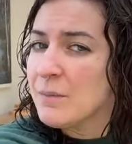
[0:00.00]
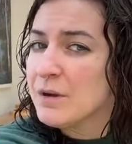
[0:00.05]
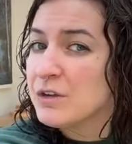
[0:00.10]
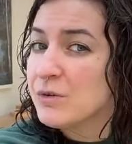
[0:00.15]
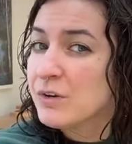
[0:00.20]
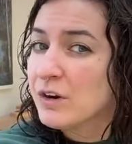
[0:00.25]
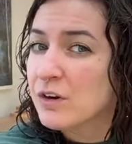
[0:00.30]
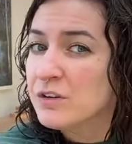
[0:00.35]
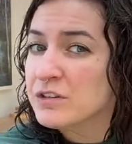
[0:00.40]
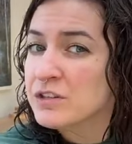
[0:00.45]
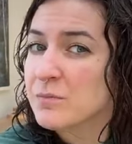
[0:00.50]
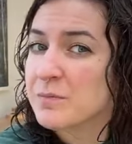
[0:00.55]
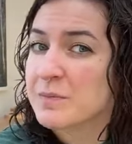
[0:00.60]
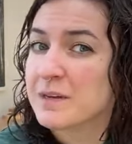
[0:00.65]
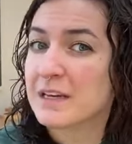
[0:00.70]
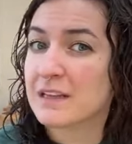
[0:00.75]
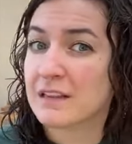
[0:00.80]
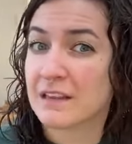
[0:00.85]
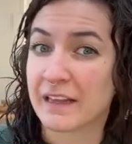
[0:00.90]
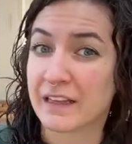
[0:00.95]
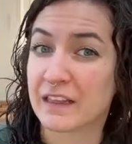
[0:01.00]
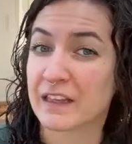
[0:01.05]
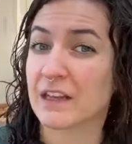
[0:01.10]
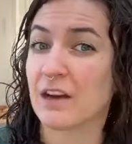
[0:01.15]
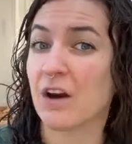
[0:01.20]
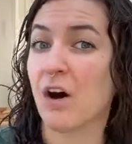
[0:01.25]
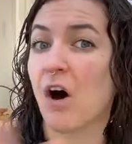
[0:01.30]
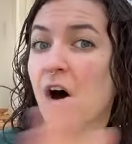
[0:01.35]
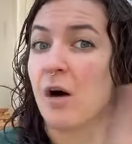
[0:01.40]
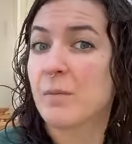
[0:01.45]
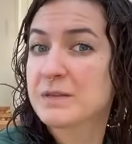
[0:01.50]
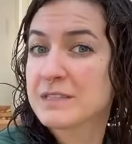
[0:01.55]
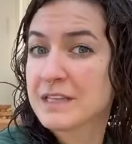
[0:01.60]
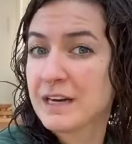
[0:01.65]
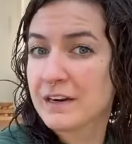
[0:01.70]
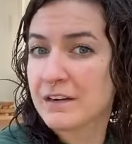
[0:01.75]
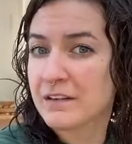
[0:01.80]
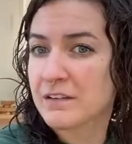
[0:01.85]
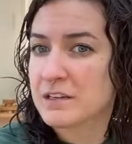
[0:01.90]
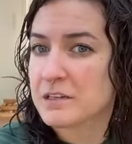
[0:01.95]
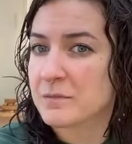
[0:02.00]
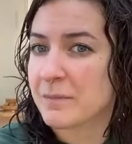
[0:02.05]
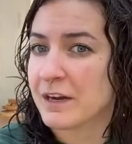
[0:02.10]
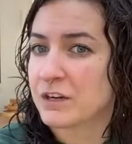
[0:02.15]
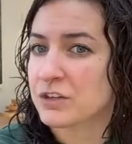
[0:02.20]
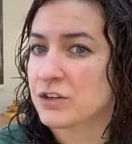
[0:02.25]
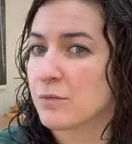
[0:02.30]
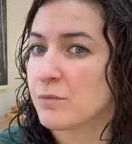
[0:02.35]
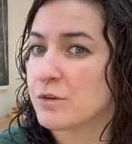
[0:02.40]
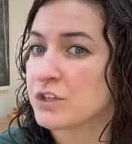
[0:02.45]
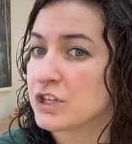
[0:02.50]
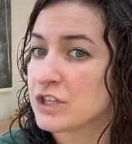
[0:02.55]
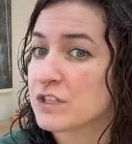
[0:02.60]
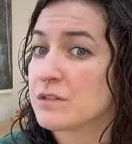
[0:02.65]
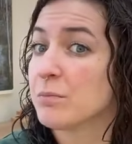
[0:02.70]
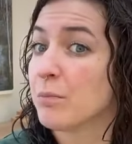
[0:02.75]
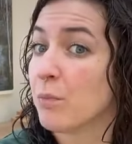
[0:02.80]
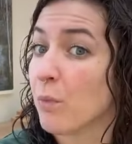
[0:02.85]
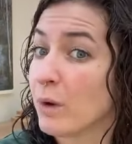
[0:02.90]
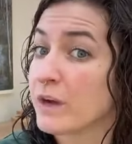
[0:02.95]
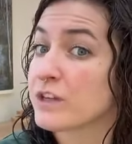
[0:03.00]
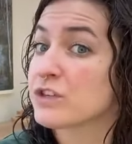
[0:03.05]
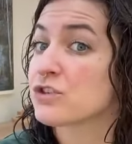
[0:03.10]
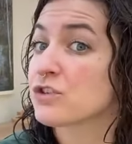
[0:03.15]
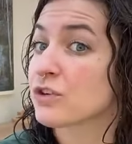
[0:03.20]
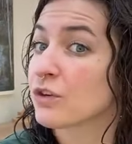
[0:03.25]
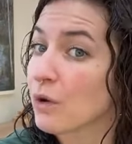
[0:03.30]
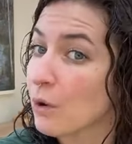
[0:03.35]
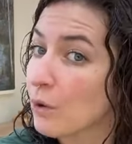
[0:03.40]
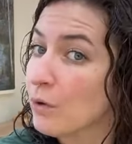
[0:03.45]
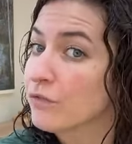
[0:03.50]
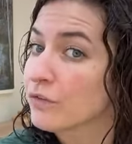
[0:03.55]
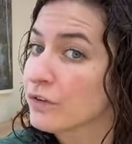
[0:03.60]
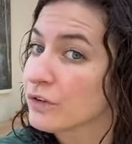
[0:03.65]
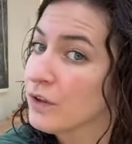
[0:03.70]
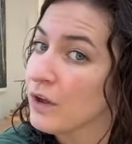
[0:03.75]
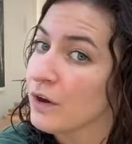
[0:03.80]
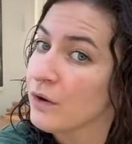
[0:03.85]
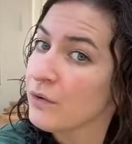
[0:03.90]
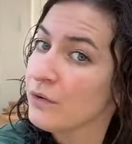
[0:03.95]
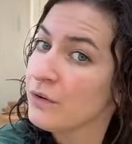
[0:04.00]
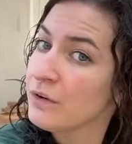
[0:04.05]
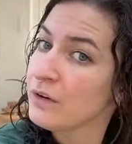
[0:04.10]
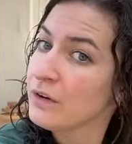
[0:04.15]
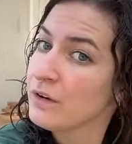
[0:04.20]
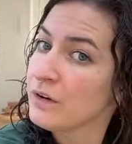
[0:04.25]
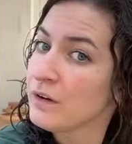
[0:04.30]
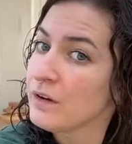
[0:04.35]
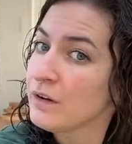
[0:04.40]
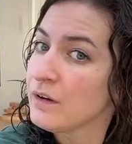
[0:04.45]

But you can also be like the opposite end of the spectrum, which is moisture overload.